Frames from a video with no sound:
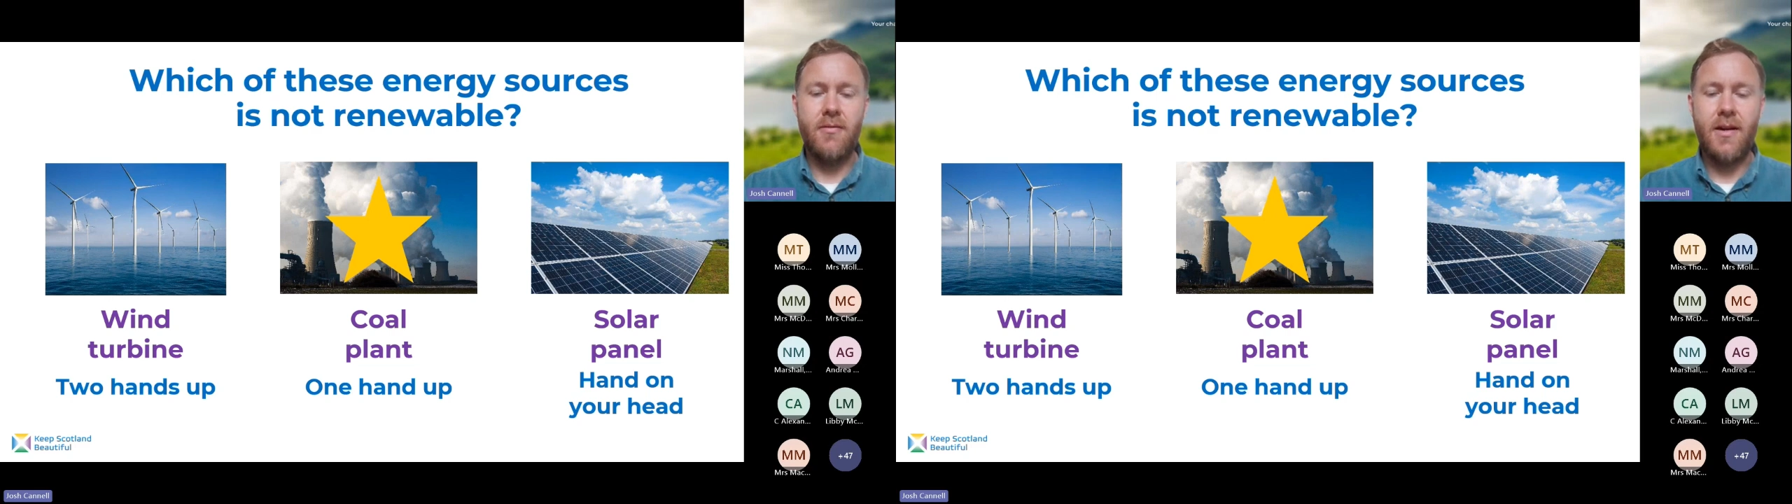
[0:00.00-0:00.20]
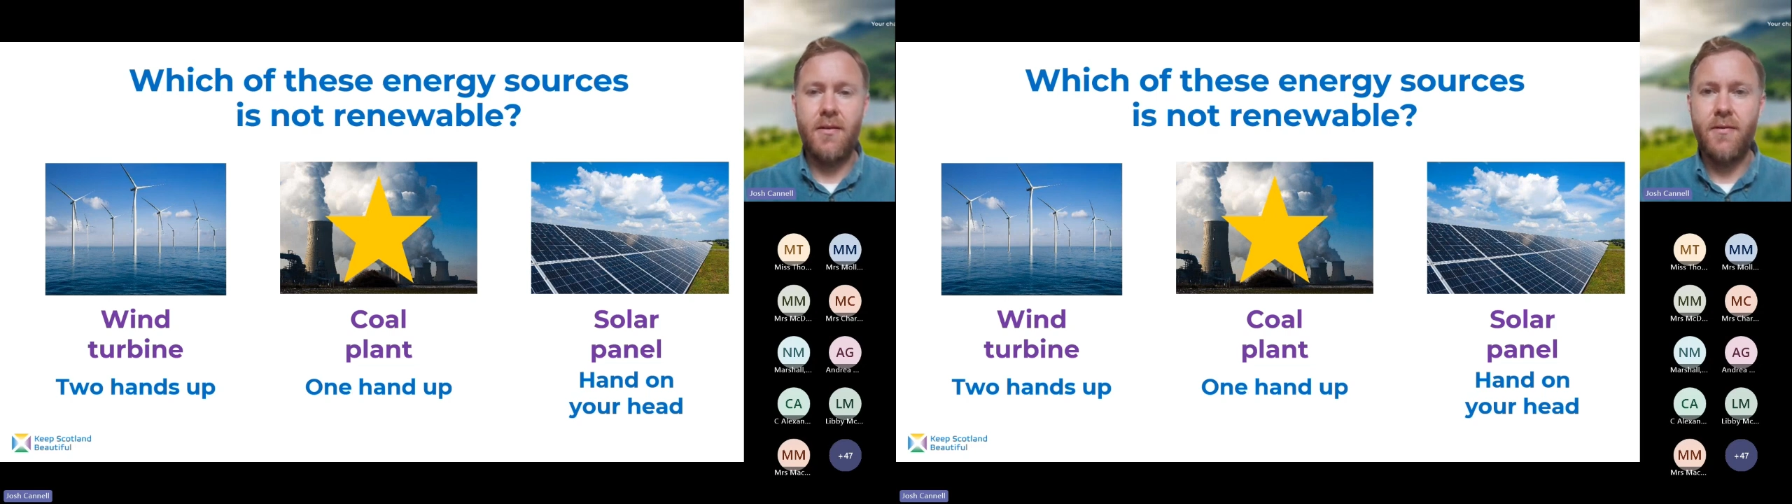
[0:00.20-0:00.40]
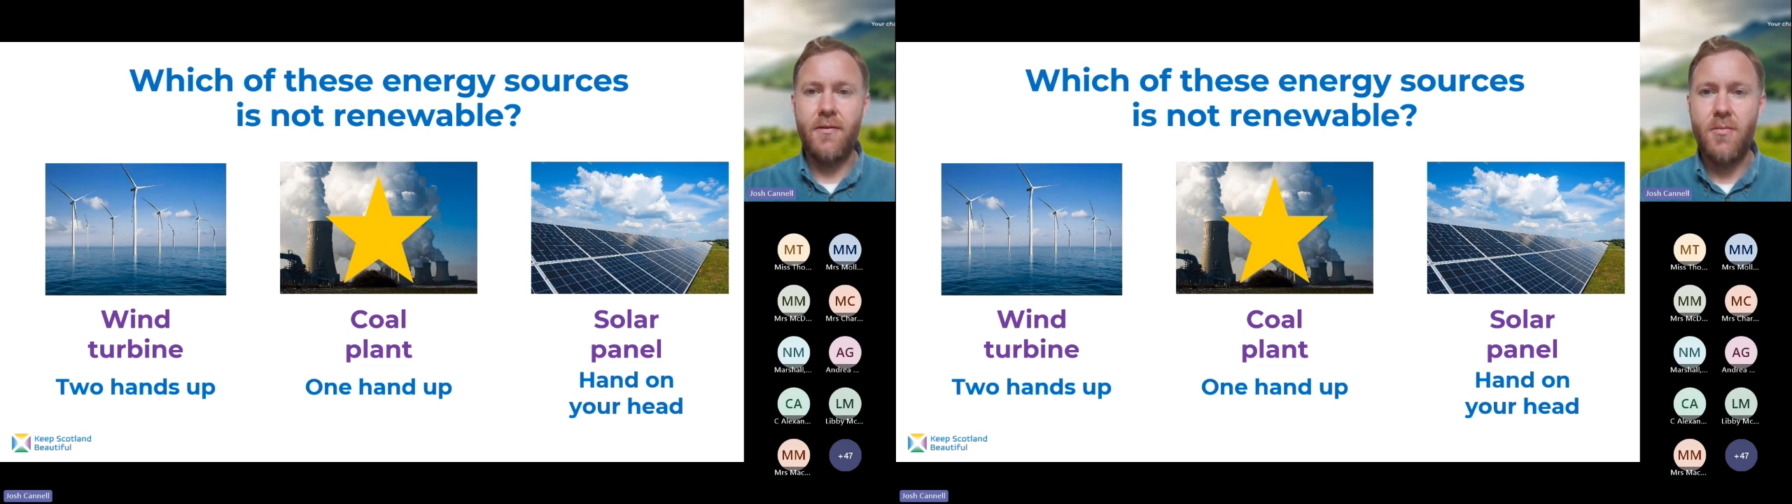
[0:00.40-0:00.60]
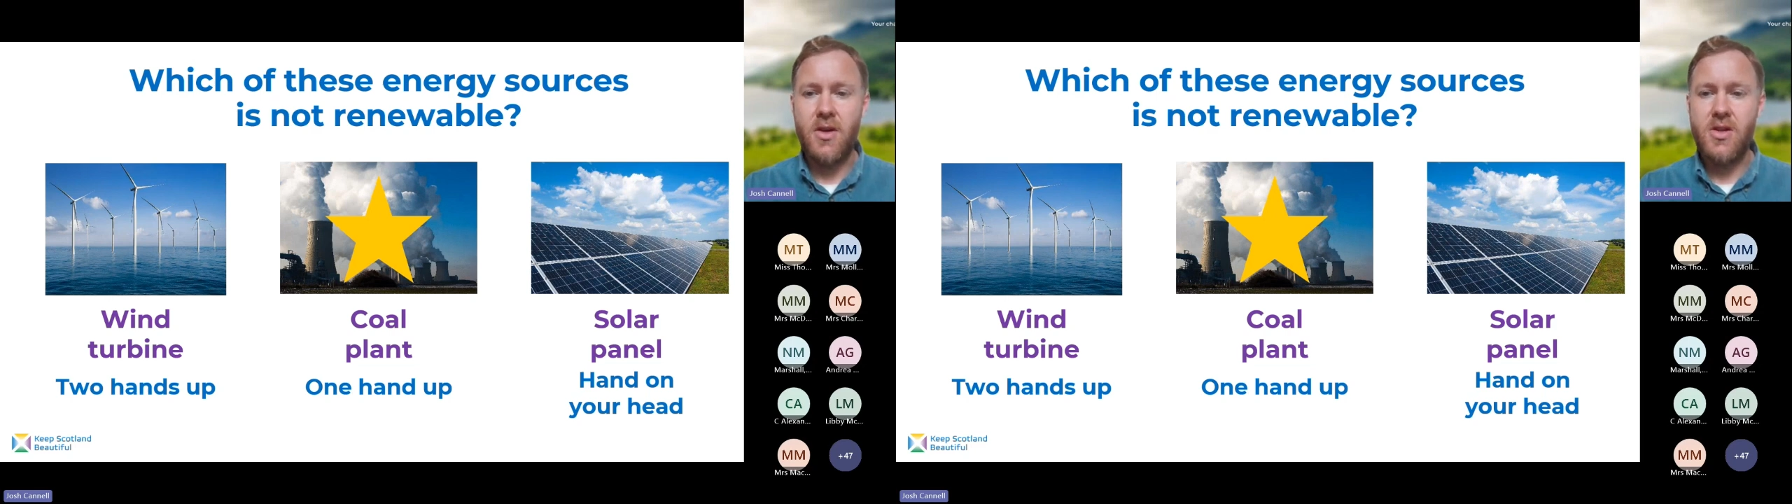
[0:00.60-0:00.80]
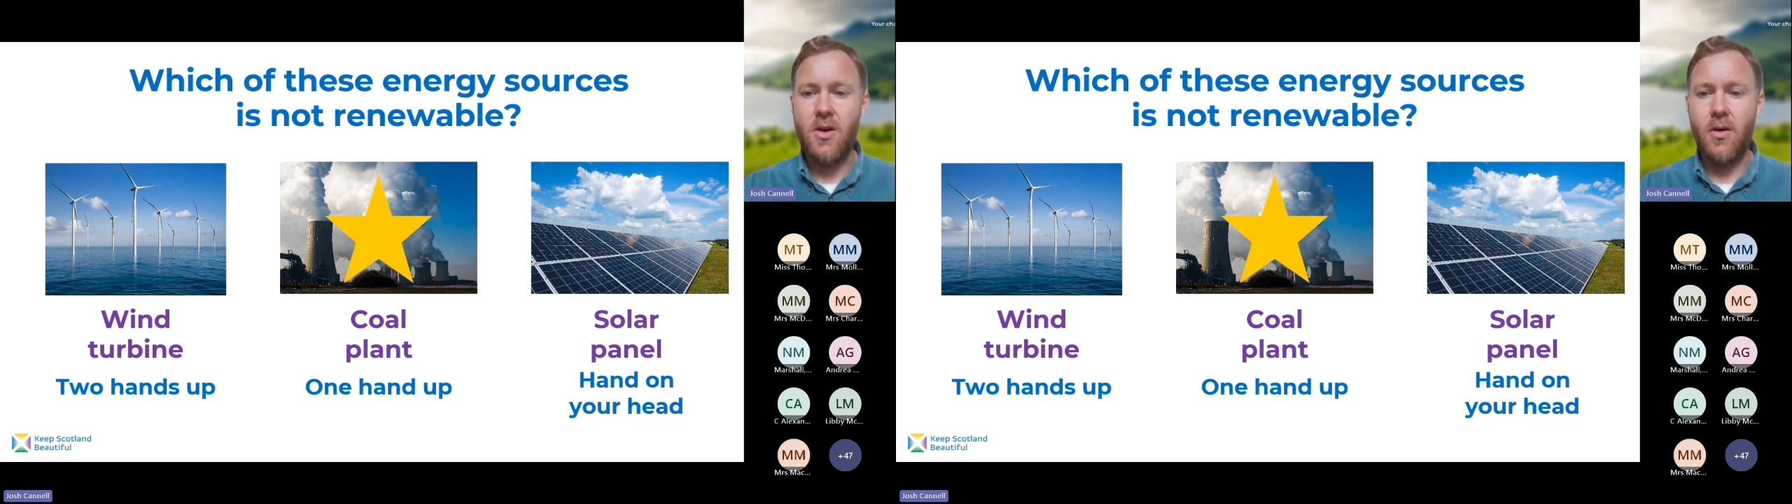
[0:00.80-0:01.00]
around for
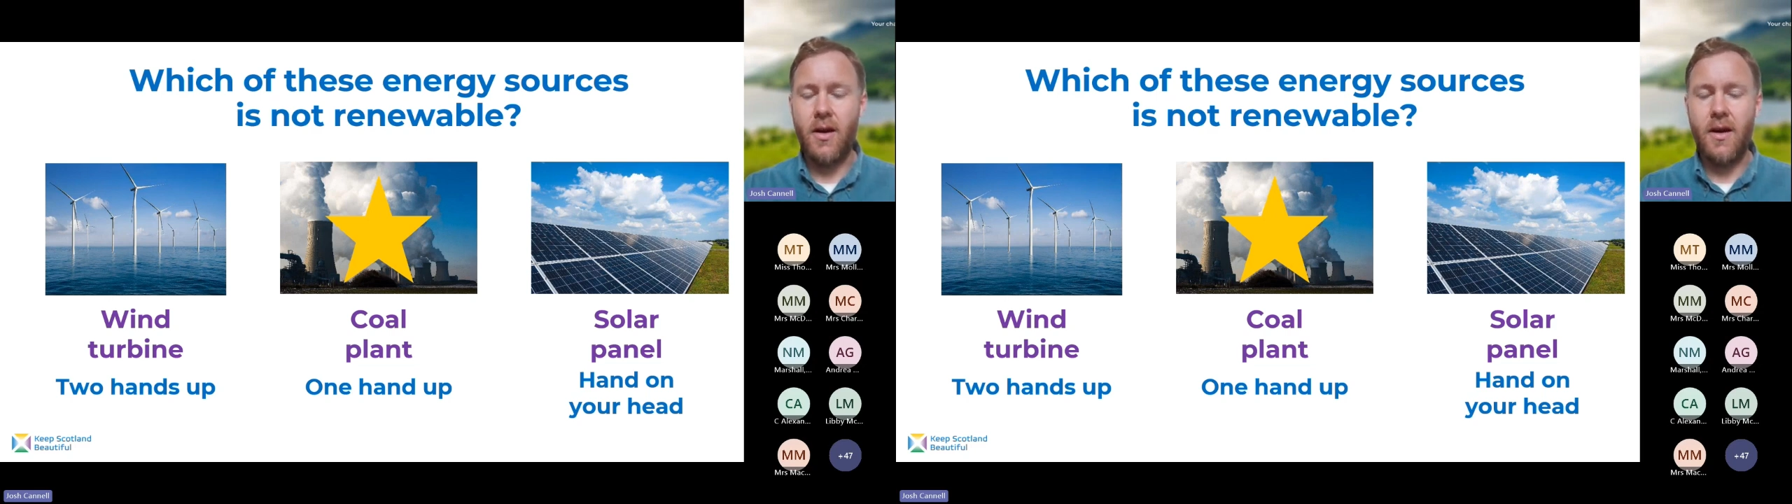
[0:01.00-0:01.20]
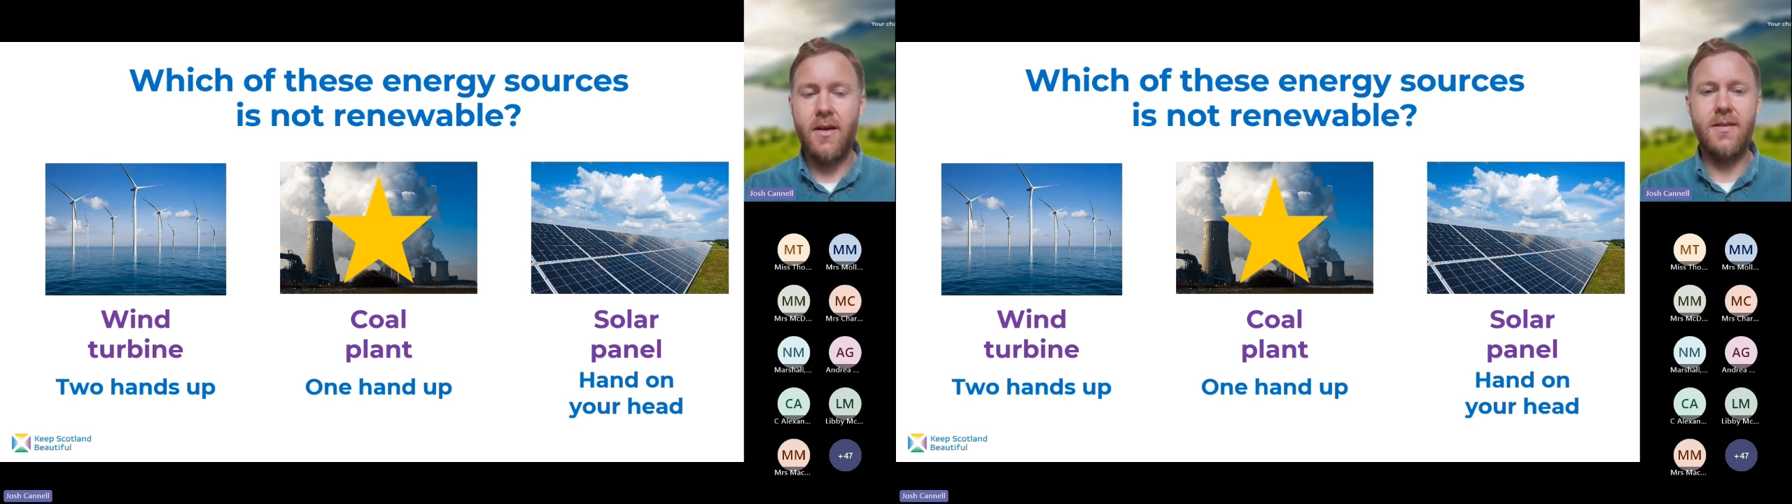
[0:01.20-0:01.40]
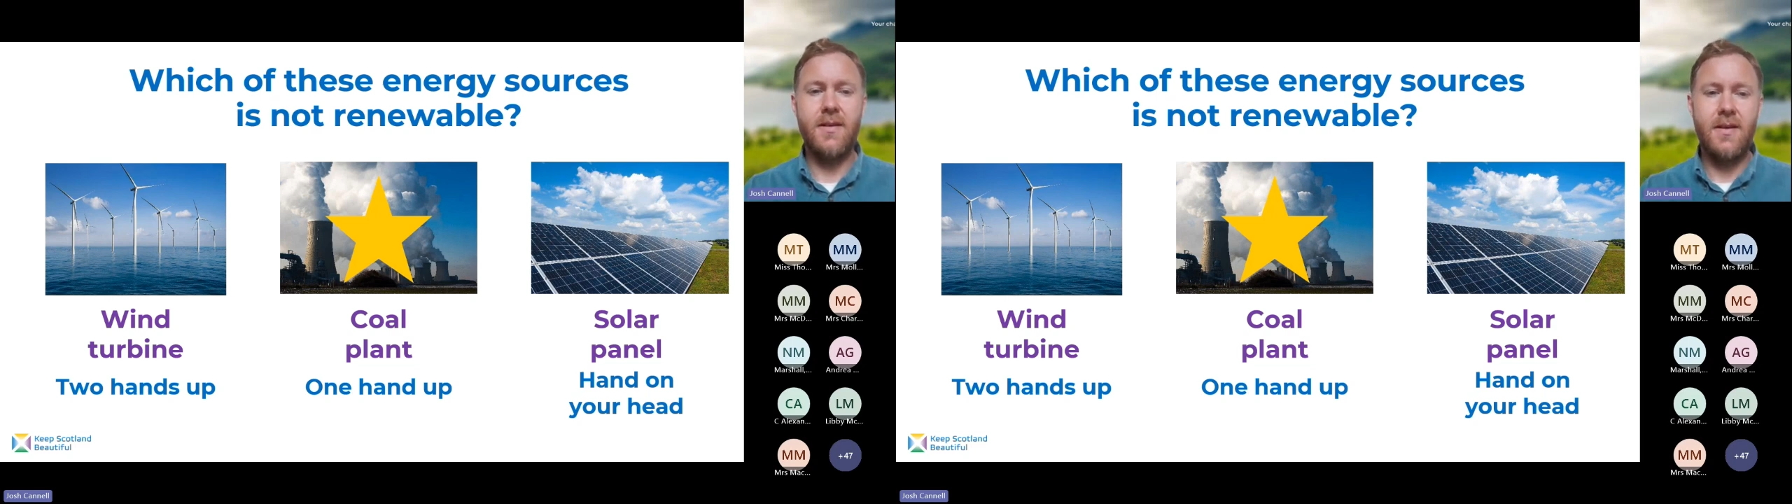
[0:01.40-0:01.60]
much longer